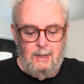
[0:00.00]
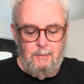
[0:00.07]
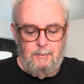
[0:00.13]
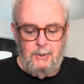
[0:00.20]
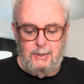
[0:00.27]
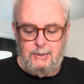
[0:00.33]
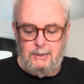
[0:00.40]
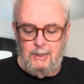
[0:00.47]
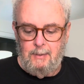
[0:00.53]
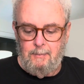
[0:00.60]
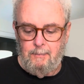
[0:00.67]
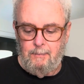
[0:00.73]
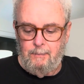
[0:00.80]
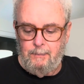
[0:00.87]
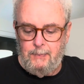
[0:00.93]
But
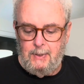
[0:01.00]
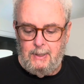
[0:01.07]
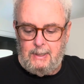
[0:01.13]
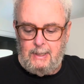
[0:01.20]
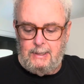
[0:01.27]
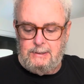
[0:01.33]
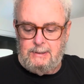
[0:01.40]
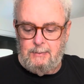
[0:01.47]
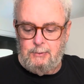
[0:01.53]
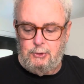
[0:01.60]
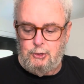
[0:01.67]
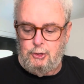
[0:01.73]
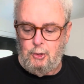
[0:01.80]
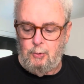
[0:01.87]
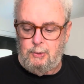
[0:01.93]
guy's name
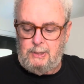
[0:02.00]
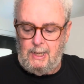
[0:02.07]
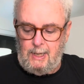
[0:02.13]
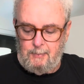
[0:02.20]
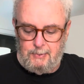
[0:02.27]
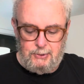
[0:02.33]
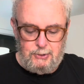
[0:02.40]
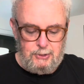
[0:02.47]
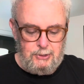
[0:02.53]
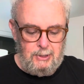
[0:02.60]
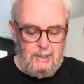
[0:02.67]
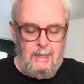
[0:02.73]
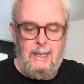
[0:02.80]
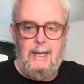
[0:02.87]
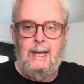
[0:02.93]
is Joe Thomas,
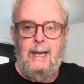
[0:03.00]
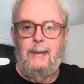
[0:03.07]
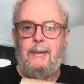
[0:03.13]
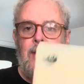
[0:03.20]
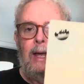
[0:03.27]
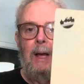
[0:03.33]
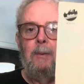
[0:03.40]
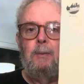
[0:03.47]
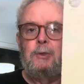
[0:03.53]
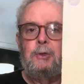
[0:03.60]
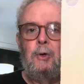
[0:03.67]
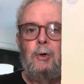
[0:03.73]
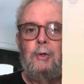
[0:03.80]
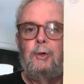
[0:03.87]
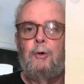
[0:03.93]
and the album is
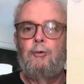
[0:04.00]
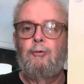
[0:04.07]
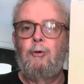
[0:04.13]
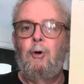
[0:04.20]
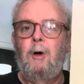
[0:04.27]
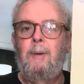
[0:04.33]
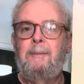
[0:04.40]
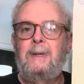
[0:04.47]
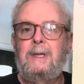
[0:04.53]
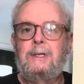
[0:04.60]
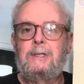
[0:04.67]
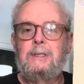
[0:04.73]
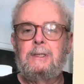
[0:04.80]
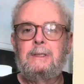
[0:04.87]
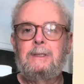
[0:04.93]
called Raw Meat.